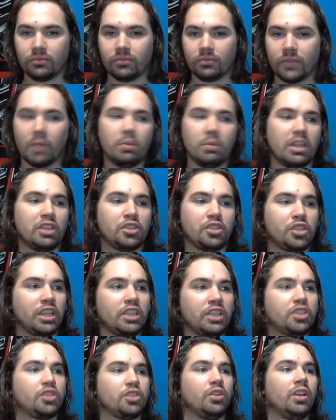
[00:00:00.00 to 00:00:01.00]
I mean,
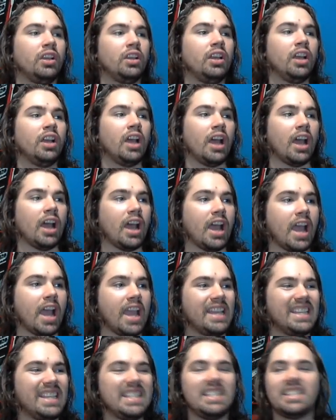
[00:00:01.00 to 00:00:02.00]
it's
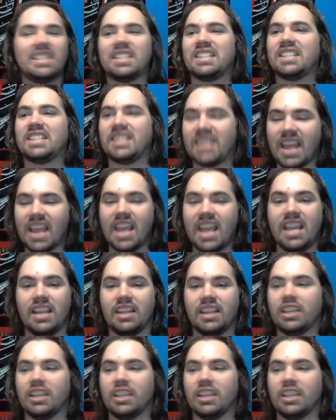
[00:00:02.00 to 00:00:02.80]
insane.